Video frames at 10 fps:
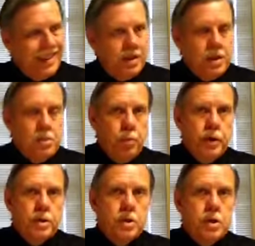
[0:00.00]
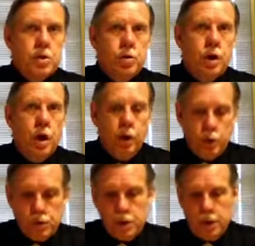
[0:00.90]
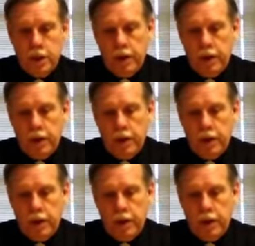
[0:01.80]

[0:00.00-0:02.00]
this brings us to a close.